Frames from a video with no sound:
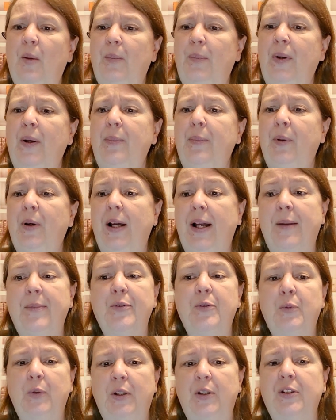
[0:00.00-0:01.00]
but
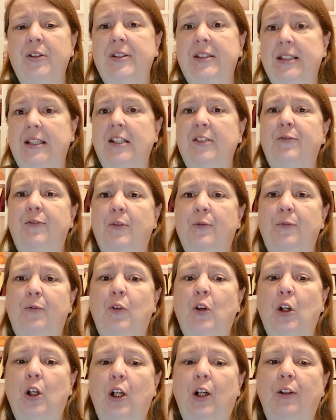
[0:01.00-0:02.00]
perhaps we could see it from
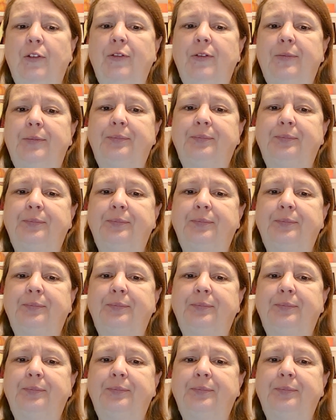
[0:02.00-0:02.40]
far off.